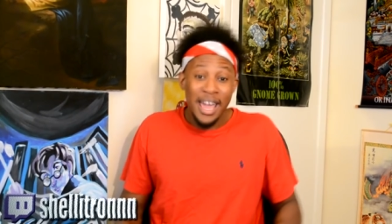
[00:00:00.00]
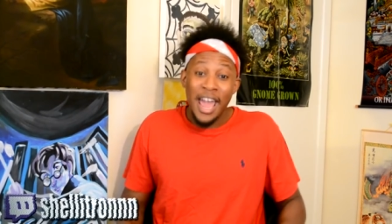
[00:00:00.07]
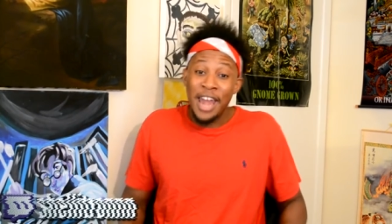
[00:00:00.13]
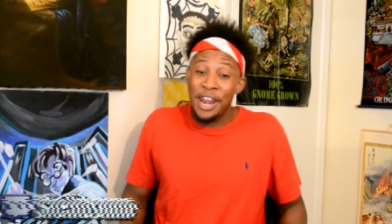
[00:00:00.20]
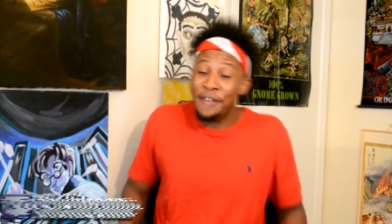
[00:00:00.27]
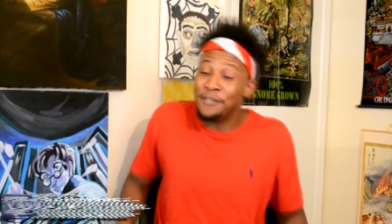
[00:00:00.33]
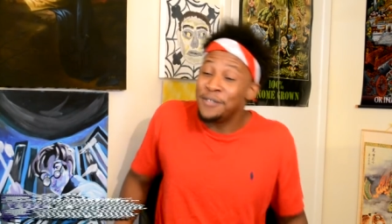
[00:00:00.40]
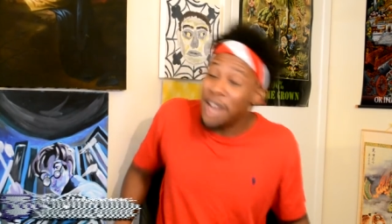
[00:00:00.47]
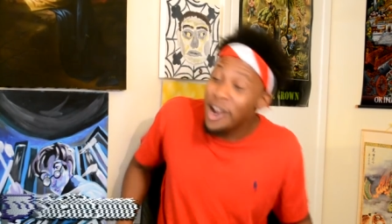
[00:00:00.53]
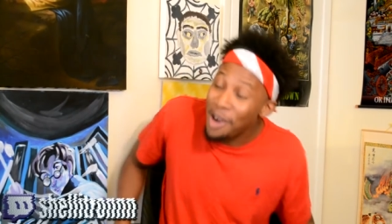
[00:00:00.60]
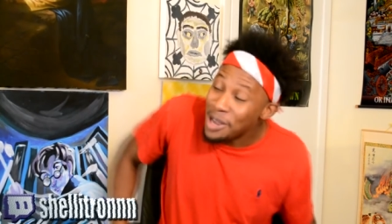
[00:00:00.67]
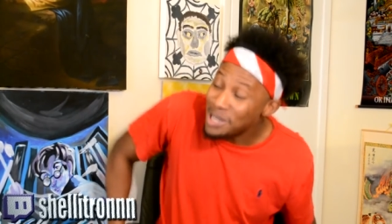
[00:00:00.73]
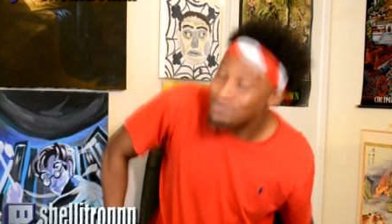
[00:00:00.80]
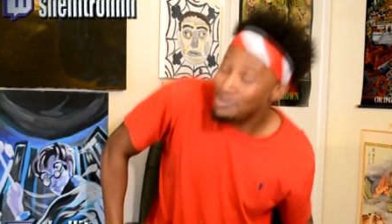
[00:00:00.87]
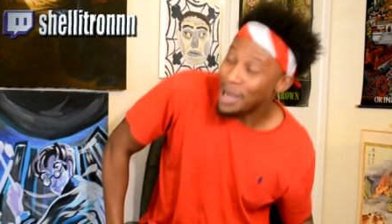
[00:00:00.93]
And if
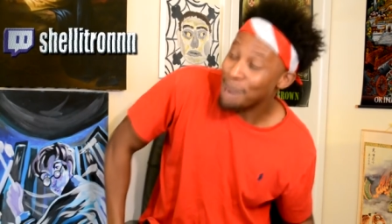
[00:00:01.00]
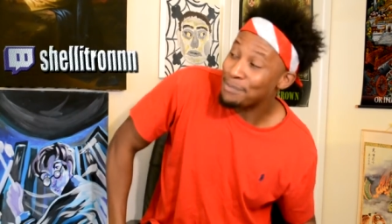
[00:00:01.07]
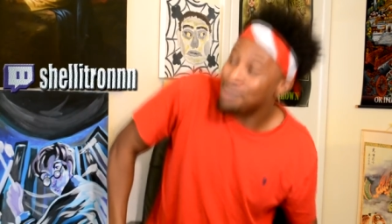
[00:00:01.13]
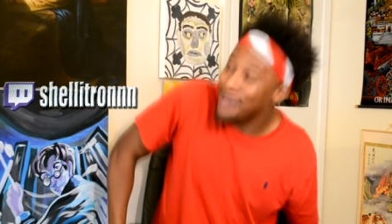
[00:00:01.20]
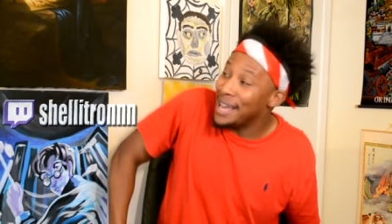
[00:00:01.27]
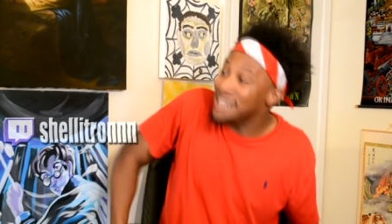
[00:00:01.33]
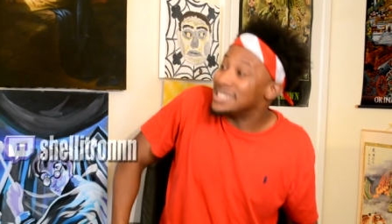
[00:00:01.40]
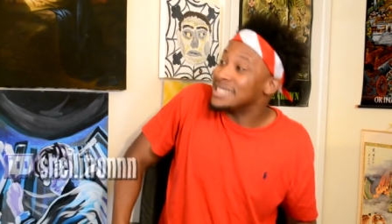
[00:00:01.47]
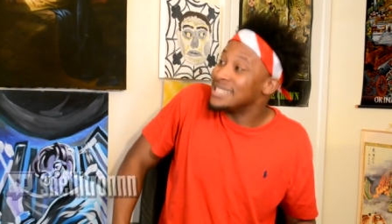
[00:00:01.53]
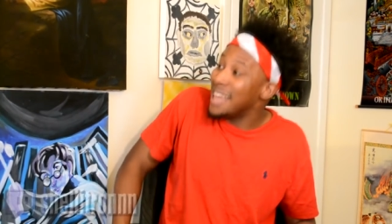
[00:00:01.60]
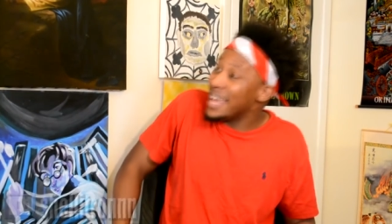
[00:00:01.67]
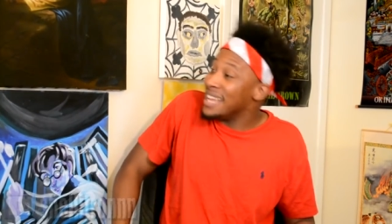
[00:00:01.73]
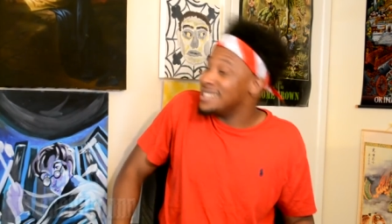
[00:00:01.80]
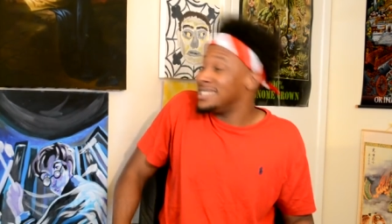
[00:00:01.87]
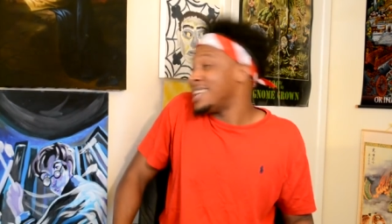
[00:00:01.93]
Darius big play
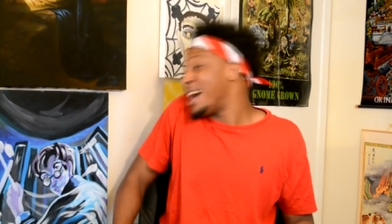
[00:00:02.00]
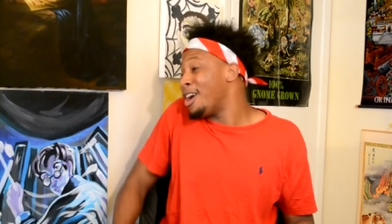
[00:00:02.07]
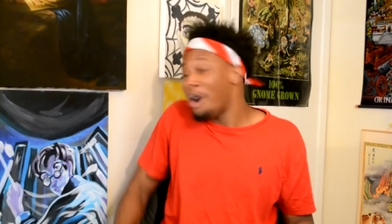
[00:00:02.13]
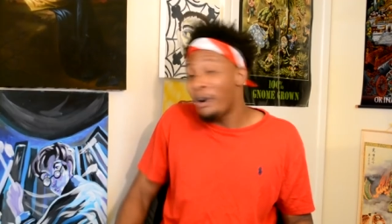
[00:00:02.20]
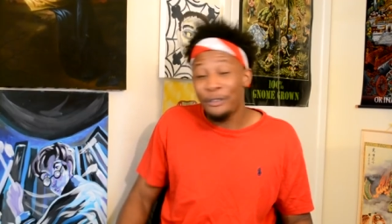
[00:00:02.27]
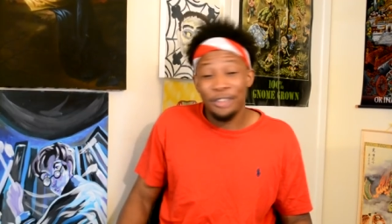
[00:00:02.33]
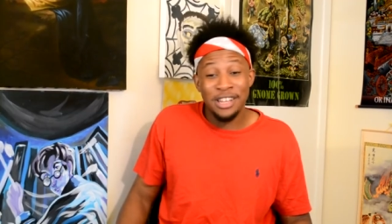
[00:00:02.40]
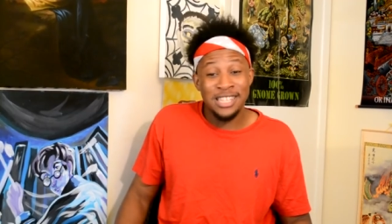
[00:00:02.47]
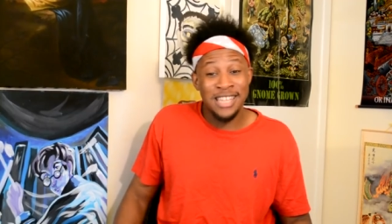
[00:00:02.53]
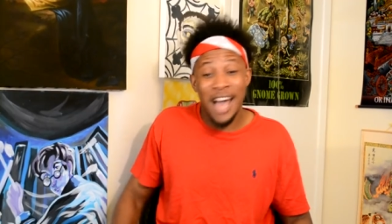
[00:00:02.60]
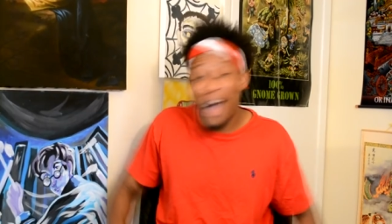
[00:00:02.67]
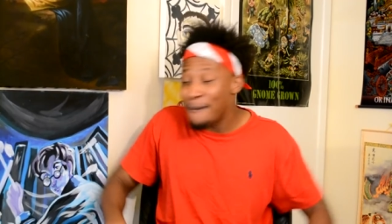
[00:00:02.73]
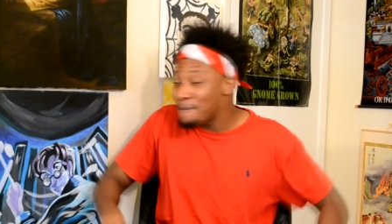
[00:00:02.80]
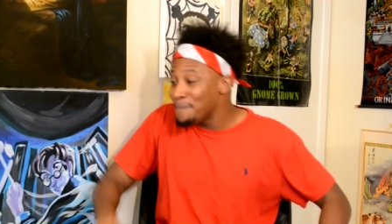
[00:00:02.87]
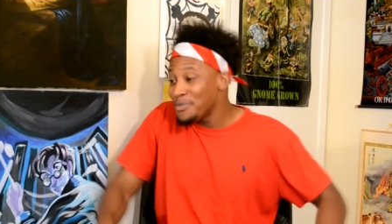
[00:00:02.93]
Slay is not over the
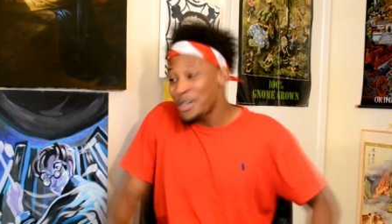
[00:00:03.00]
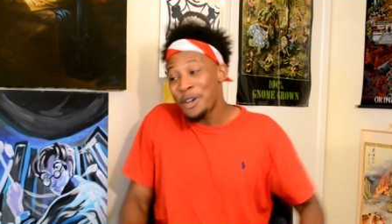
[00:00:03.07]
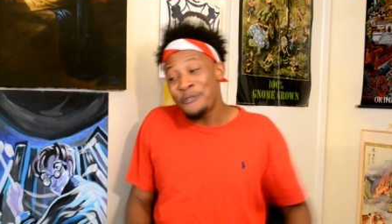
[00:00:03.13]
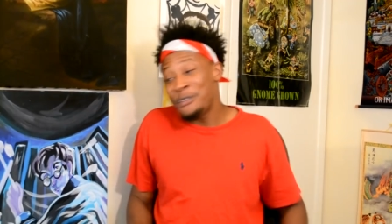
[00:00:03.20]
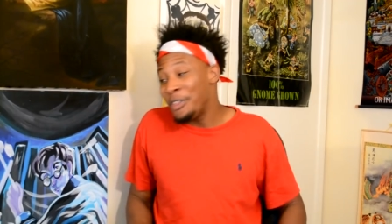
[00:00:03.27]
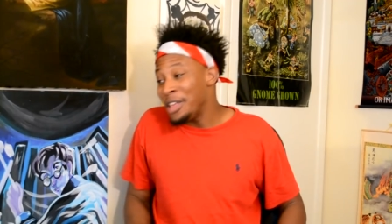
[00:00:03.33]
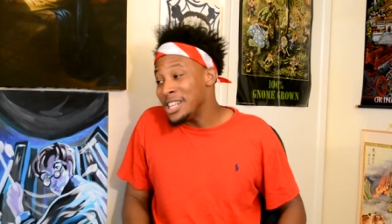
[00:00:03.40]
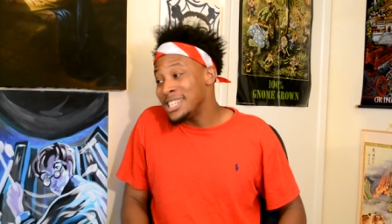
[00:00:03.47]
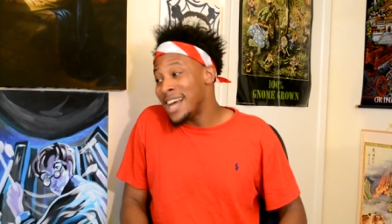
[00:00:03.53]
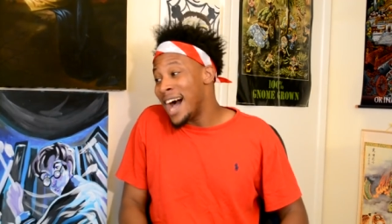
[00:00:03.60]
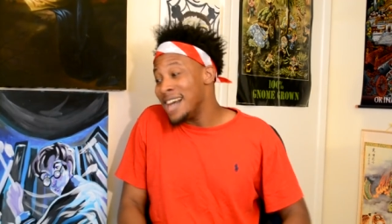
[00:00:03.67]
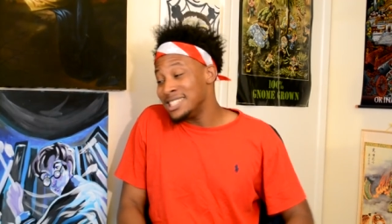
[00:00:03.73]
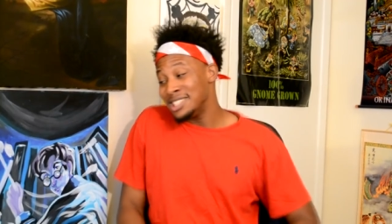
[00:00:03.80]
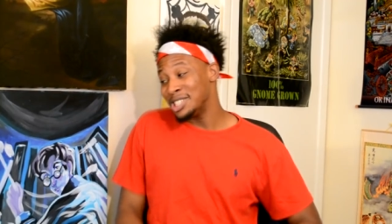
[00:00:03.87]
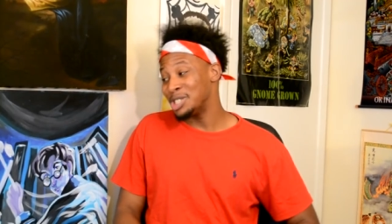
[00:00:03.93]
top for these
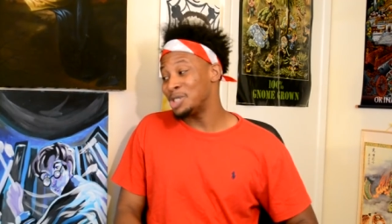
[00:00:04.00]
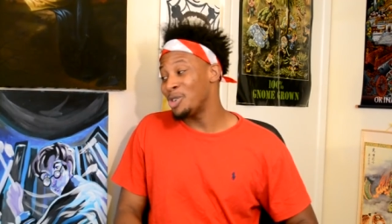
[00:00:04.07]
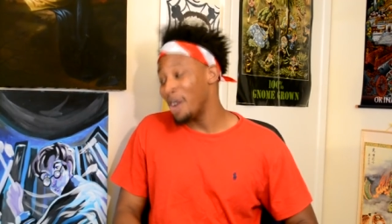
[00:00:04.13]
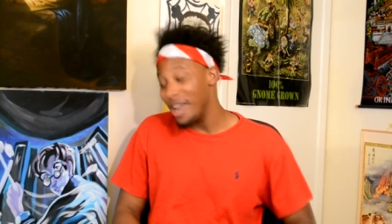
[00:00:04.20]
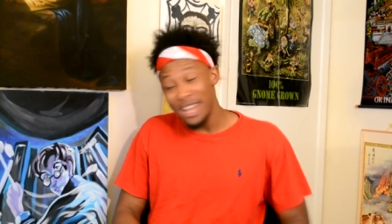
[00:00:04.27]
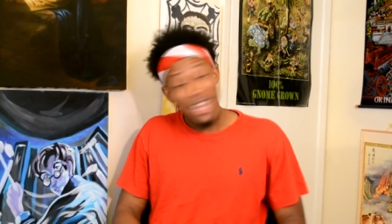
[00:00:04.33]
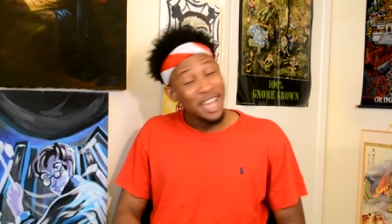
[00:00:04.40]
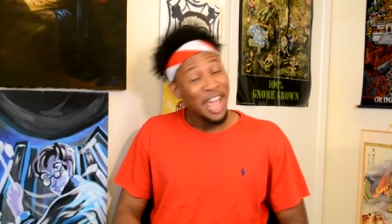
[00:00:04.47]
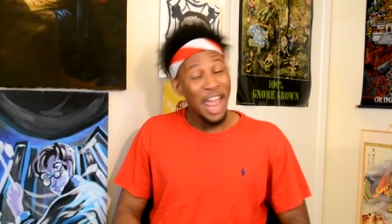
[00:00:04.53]
guys in Detroit,